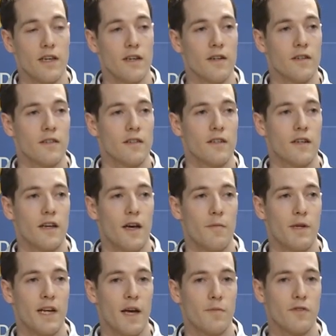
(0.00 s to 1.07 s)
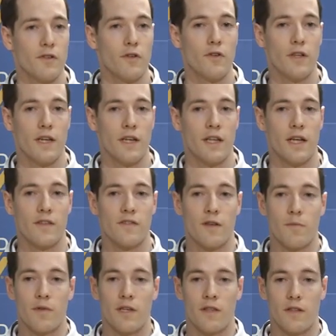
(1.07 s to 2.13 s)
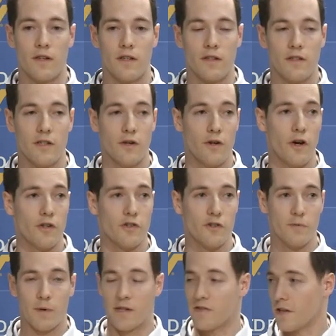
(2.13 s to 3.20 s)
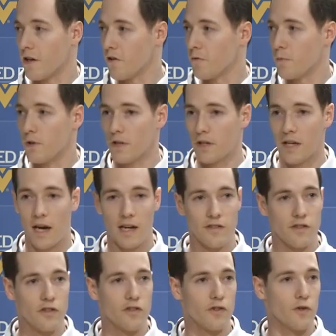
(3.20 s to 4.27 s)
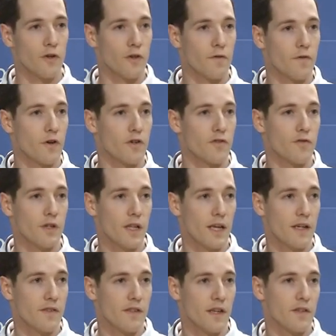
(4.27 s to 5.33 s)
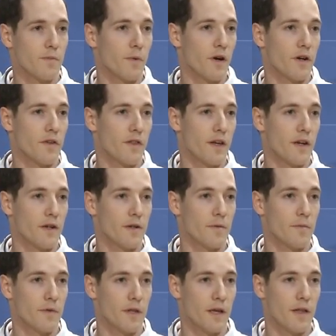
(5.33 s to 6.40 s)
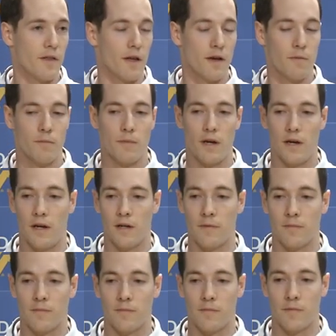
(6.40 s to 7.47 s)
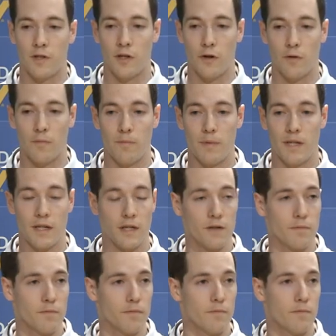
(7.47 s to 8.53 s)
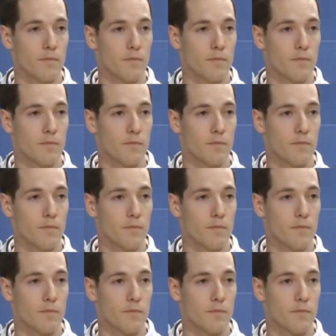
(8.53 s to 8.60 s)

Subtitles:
Yeah. I mean, absolutely. And that's something that, you know, not just myself, but the guys that shoot on the first relays, that's part of them, you know, being a